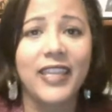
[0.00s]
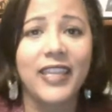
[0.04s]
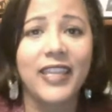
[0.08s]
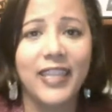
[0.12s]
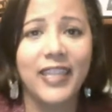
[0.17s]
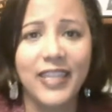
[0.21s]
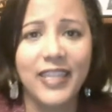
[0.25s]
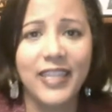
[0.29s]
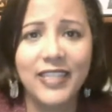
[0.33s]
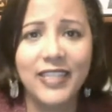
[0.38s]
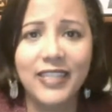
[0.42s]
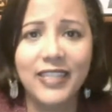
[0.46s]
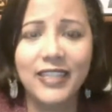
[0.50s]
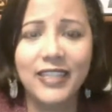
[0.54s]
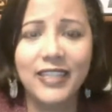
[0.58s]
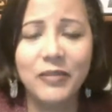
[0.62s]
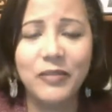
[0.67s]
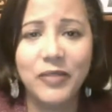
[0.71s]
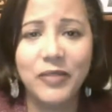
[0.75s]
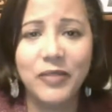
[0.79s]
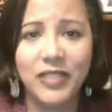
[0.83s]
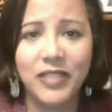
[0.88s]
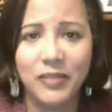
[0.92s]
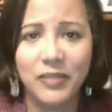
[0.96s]
easily
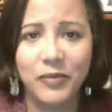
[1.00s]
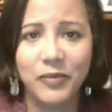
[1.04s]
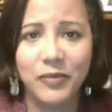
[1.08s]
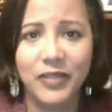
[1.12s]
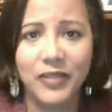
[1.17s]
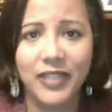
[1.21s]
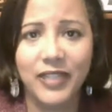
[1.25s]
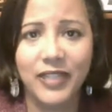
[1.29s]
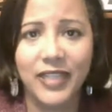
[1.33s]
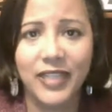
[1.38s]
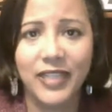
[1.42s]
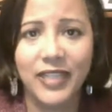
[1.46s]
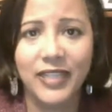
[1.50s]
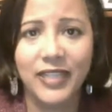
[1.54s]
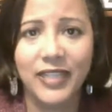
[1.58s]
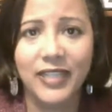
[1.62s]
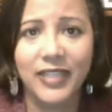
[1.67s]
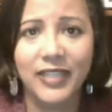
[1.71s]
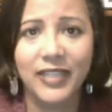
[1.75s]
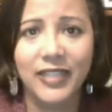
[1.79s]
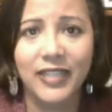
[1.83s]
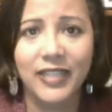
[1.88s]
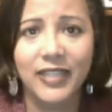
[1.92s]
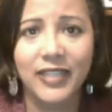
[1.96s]

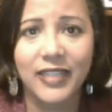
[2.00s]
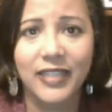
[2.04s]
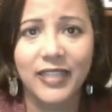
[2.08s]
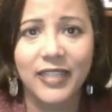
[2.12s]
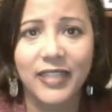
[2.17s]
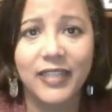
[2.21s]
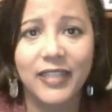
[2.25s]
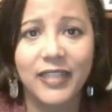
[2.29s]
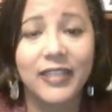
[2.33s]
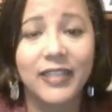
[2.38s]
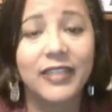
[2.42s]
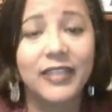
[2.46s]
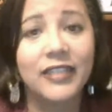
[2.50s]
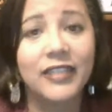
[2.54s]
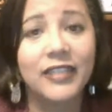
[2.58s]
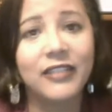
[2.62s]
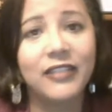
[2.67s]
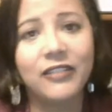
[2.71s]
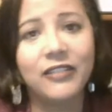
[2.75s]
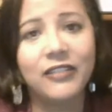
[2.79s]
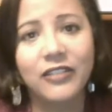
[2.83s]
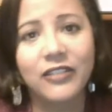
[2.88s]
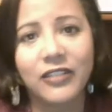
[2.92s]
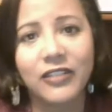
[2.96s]
manipulated
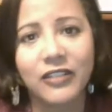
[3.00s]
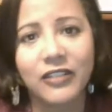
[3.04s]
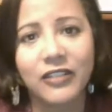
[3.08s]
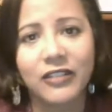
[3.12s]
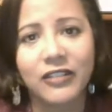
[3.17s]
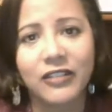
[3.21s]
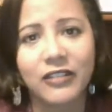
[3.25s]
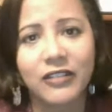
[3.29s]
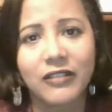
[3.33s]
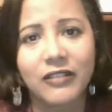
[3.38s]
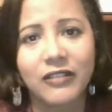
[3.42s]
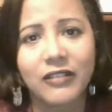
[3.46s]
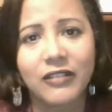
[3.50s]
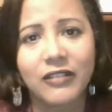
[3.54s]
little girl